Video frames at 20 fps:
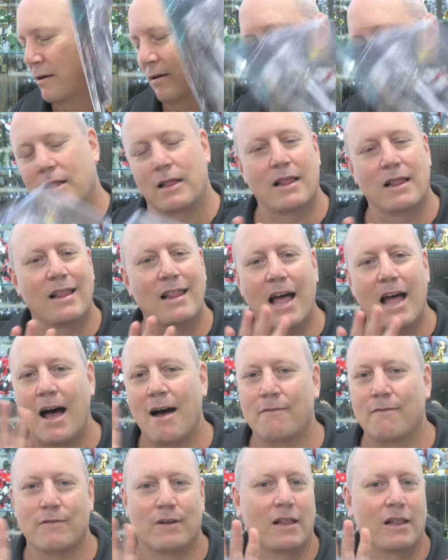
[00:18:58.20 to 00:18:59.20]

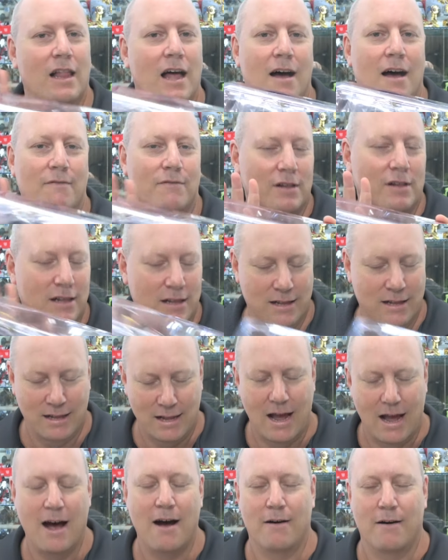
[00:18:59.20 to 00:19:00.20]
Love, love,
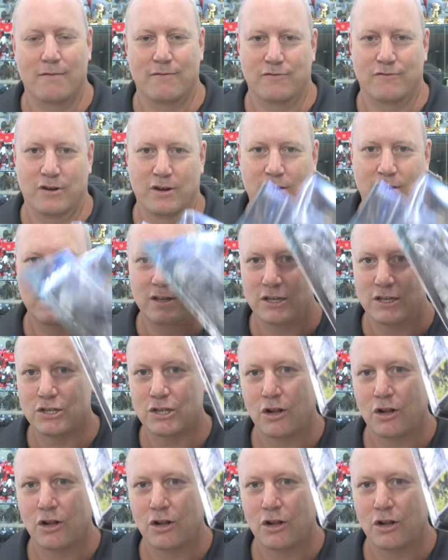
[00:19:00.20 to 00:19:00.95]
love this